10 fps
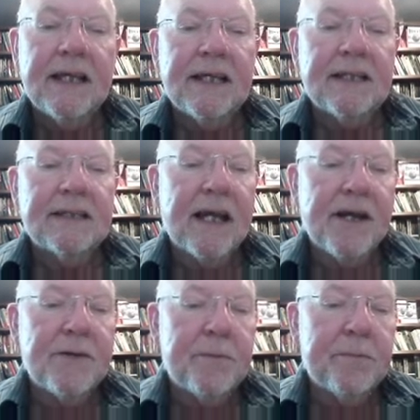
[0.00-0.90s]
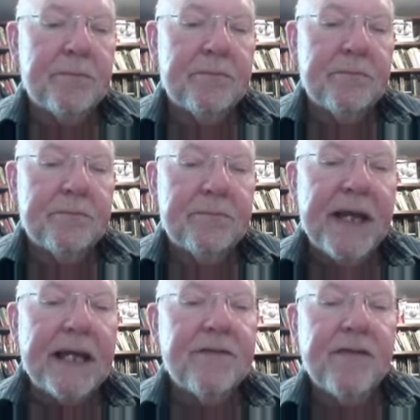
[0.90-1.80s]
So
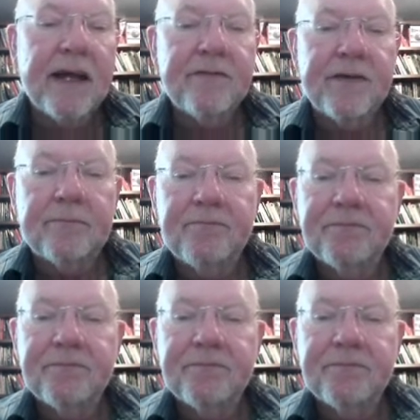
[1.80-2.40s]
pick your favourite.